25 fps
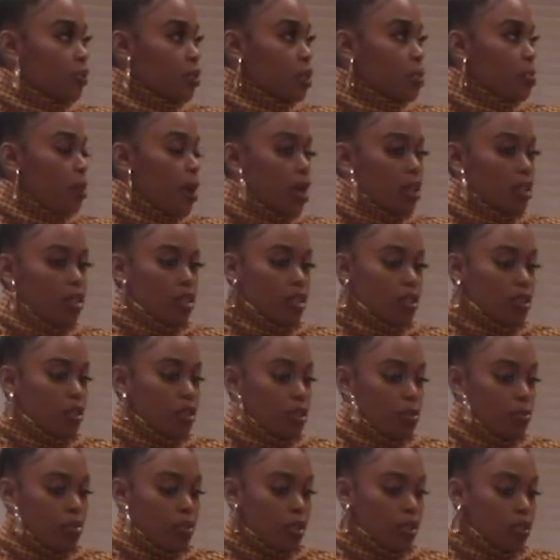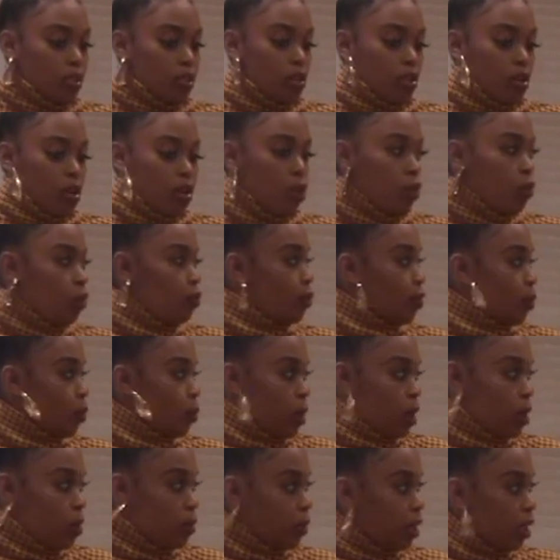response has just been
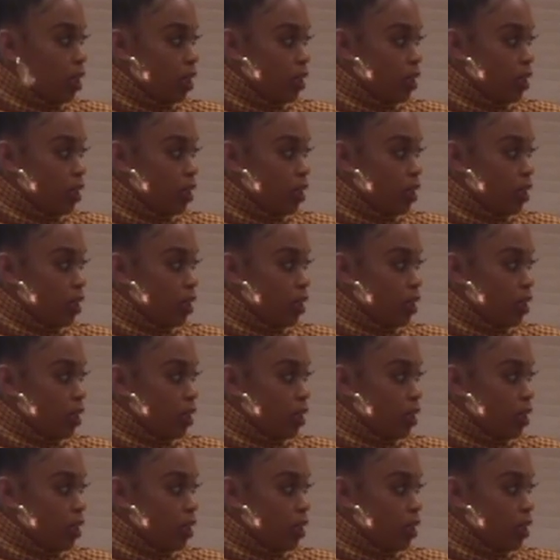overwhelming.